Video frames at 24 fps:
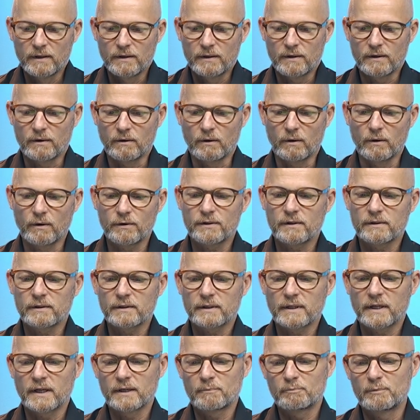The author
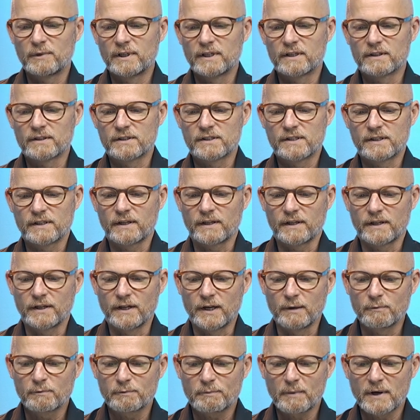can be considered a
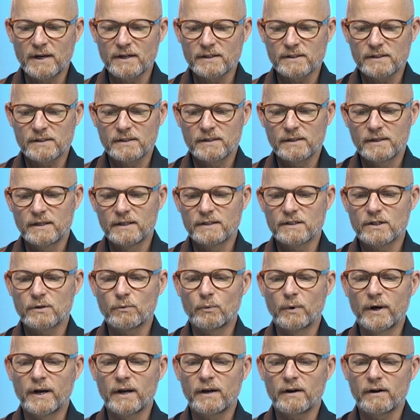namespace. It's a
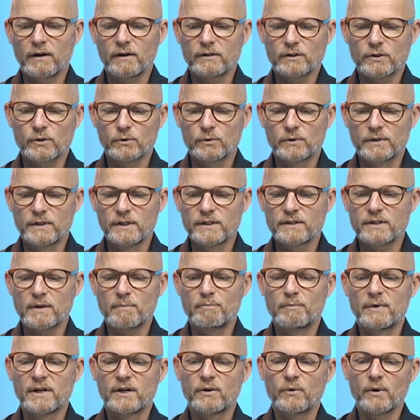way to
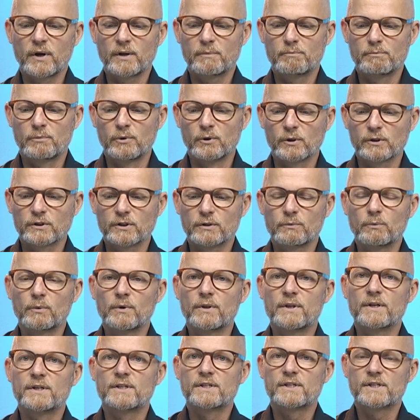disambiguate books
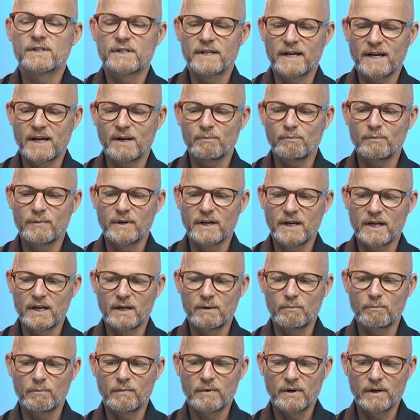with the same
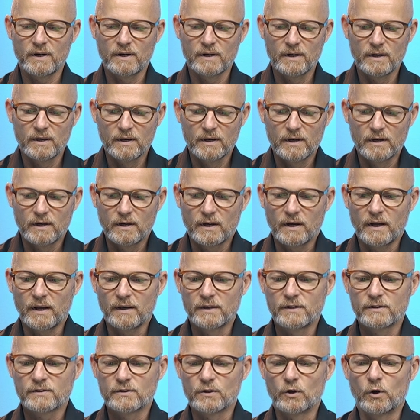name
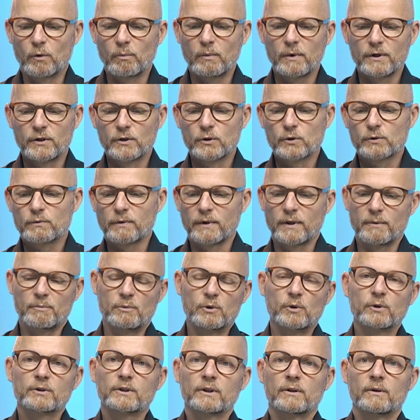and is normally used when the
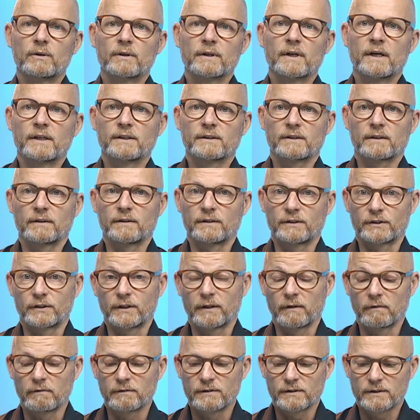books are organized on the
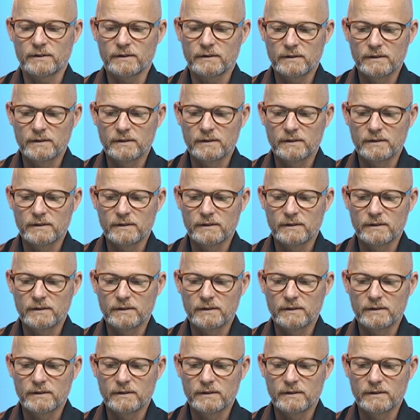shelves.